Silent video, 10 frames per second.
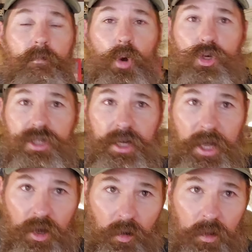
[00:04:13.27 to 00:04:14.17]

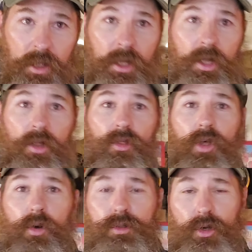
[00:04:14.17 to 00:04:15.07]
personnel.
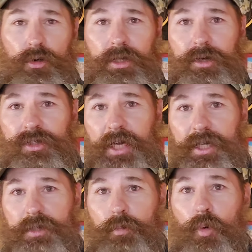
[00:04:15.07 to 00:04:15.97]
Those earlier
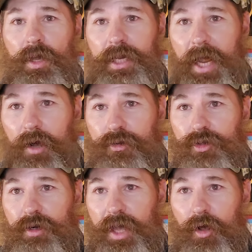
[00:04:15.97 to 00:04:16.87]
studies pointed out
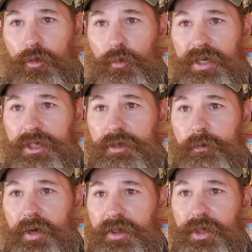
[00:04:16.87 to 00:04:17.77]
certain health risks,
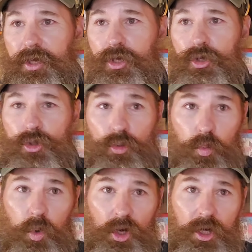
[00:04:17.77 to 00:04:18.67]
but the new
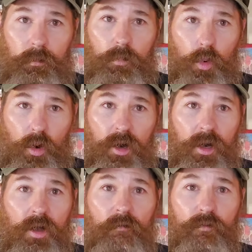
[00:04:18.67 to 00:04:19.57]
work
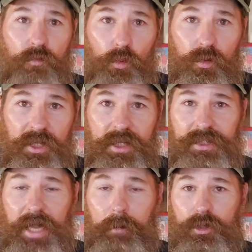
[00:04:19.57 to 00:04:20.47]
more fully
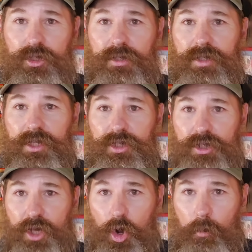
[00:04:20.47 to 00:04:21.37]
establishes the
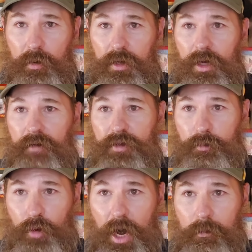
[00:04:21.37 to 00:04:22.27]
scope of the
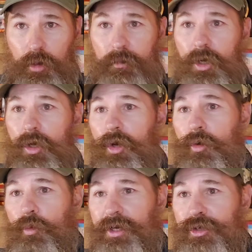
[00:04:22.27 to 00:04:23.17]
problem.
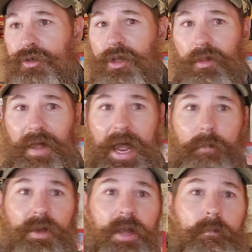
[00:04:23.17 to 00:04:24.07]
Richard
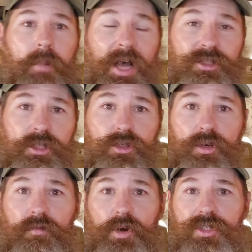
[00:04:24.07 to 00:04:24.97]
Clapp, a Boston
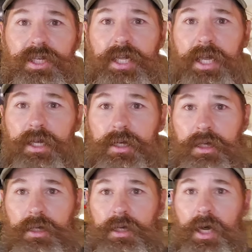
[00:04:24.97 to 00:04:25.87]
University
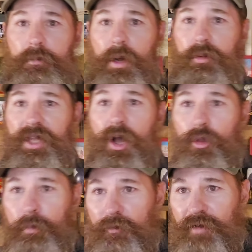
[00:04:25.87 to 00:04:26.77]
a uh, public
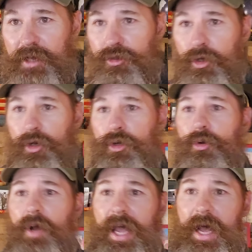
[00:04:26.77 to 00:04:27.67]
health professor
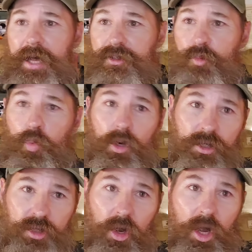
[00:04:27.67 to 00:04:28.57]
who has
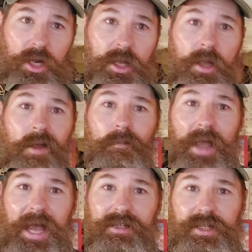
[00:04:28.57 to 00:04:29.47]
worked on
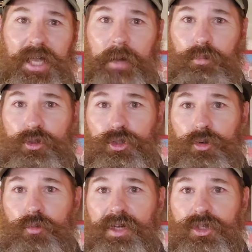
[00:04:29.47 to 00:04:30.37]
past Camp
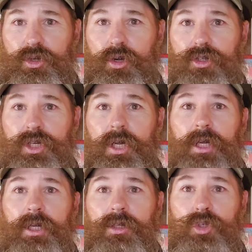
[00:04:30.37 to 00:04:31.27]
Lejeune research,
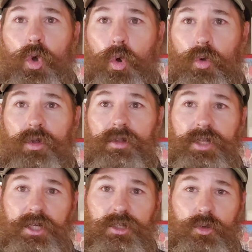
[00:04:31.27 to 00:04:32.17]
told
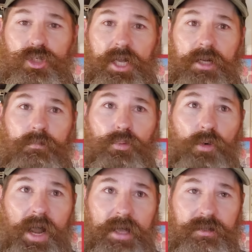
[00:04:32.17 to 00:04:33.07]
the Associated
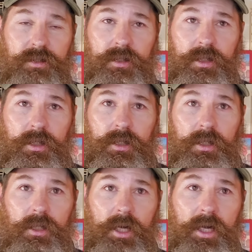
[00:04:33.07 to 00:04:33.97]
Press.
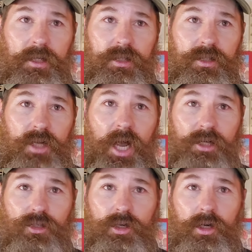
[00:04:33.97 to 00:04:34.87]
Uh,
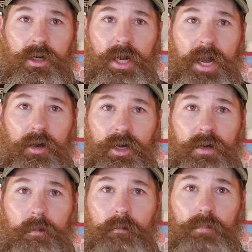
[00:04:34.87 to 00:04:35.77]
Dr.
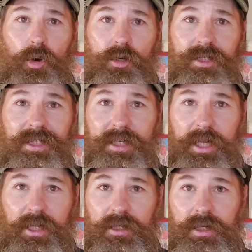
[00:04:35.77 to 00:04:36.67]
Aaron
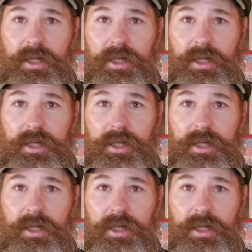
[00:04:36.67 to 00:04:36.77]
Bernstein,